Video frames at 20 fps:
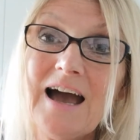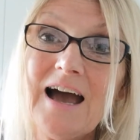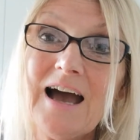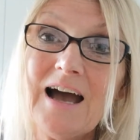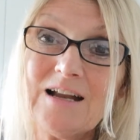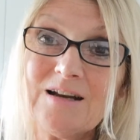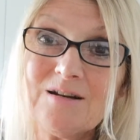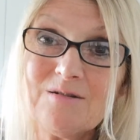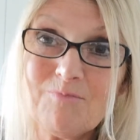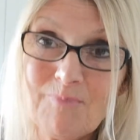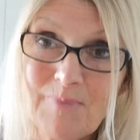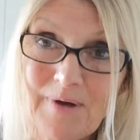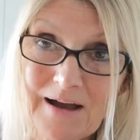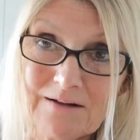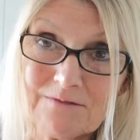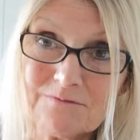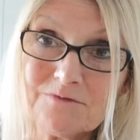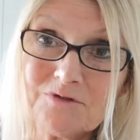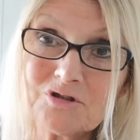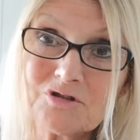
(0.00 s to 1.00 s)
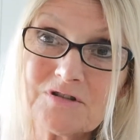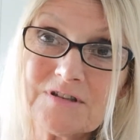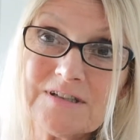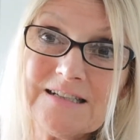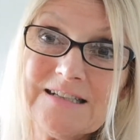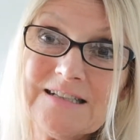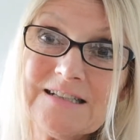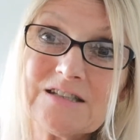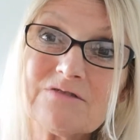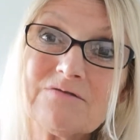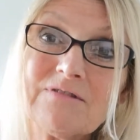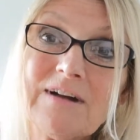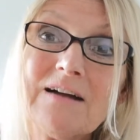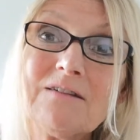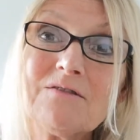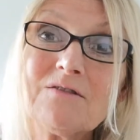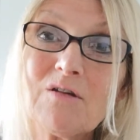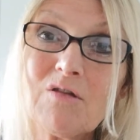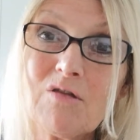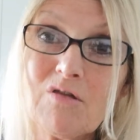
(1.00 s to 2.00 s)
and boundaries
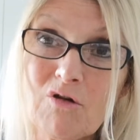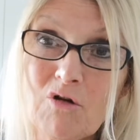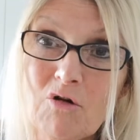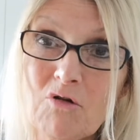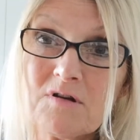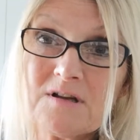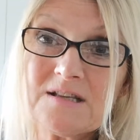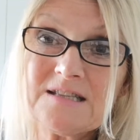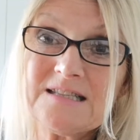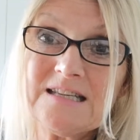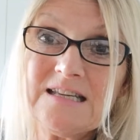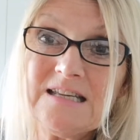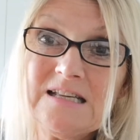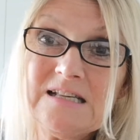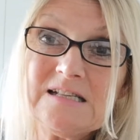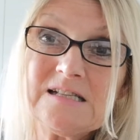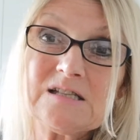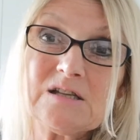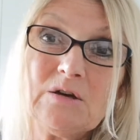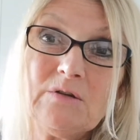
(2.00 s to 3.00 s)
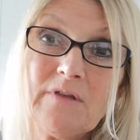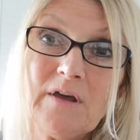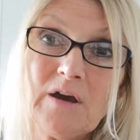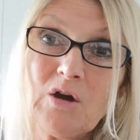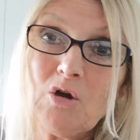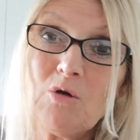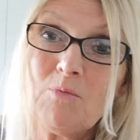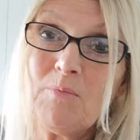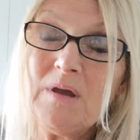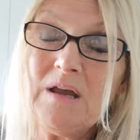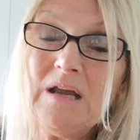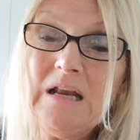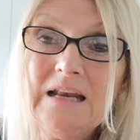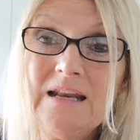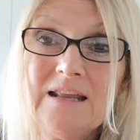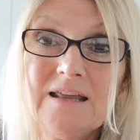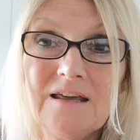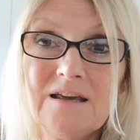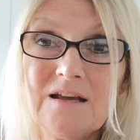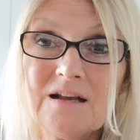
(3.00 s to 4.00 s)
around authorities, so there could be
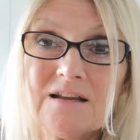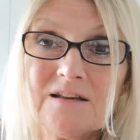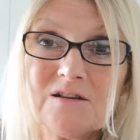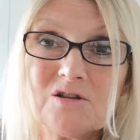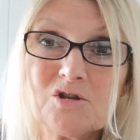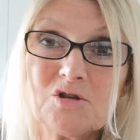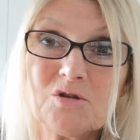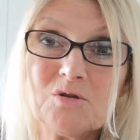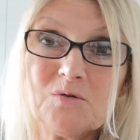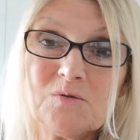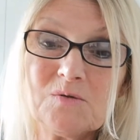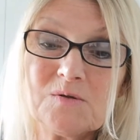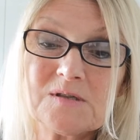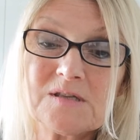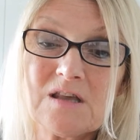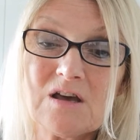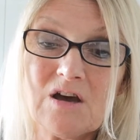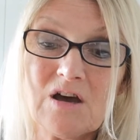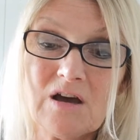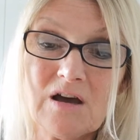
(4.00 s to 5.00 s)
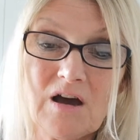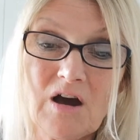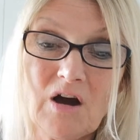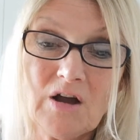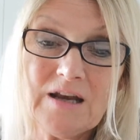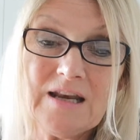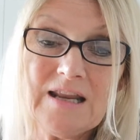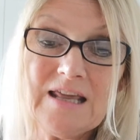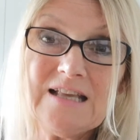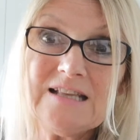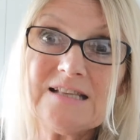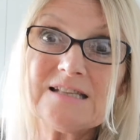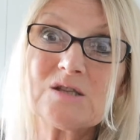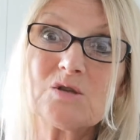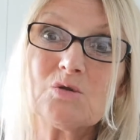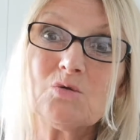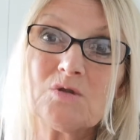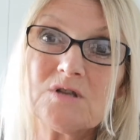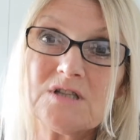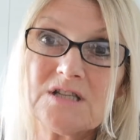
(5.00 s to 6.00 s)
legal issues that need
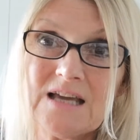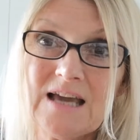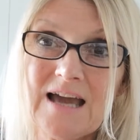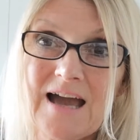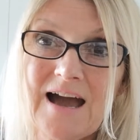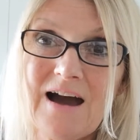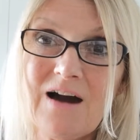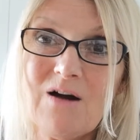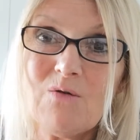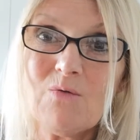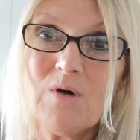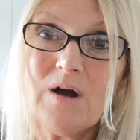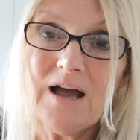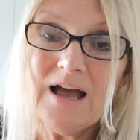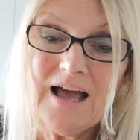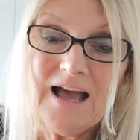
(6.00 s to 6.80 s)
sorting out.